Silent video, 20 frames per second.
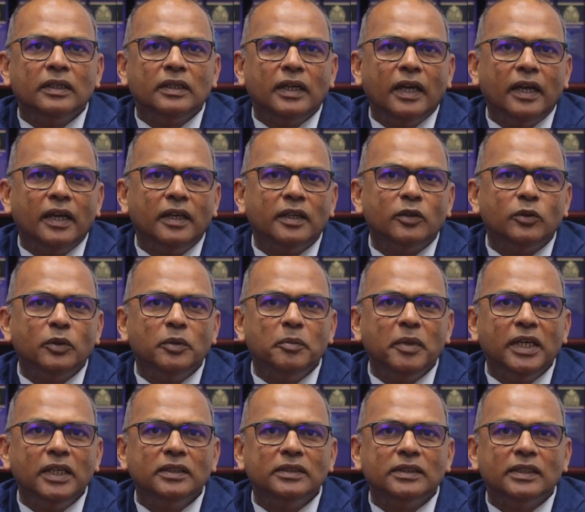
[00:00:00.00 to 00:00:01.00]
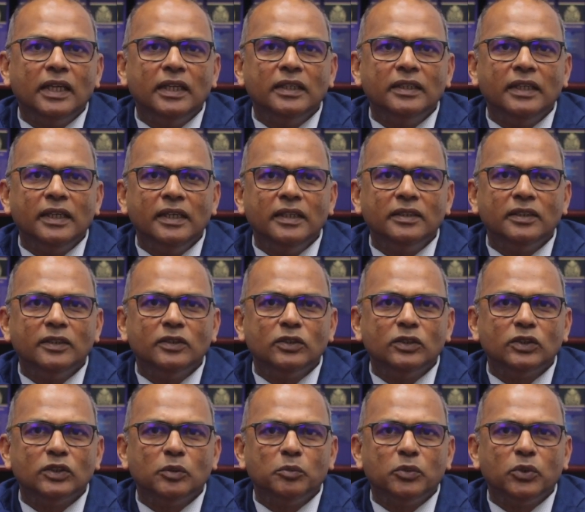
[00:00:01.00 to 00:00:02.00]
Guyana remains dedicated
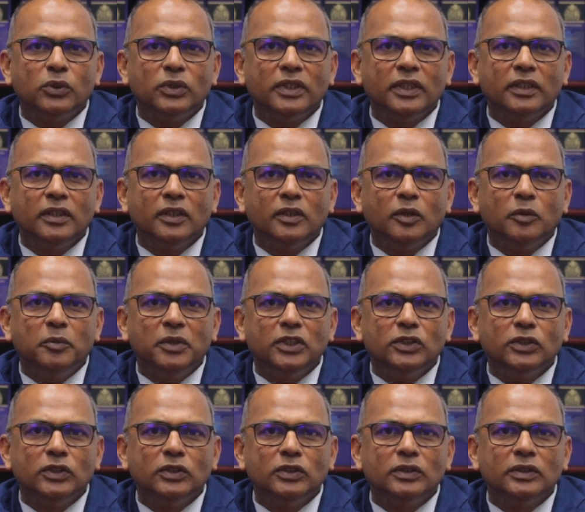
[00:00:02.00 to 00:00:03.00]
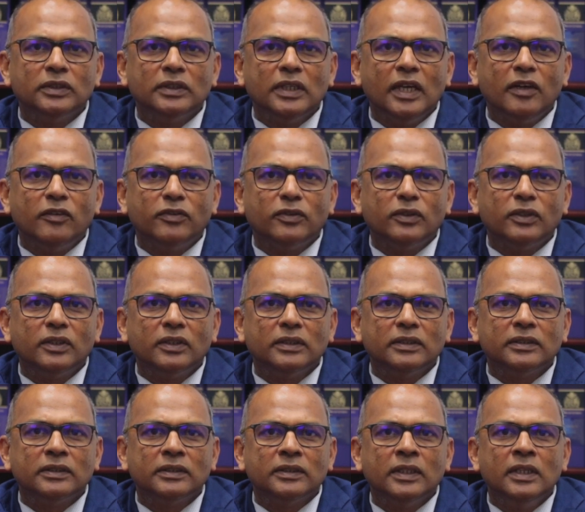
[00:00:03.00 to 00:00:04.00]
to supporting the Commission's
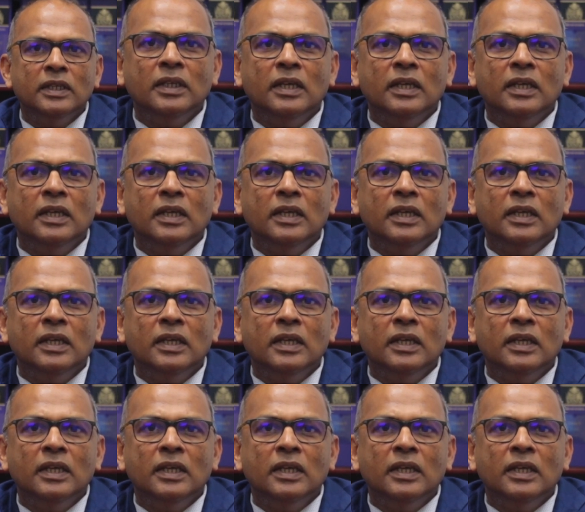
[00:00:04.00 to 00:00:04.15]
efforts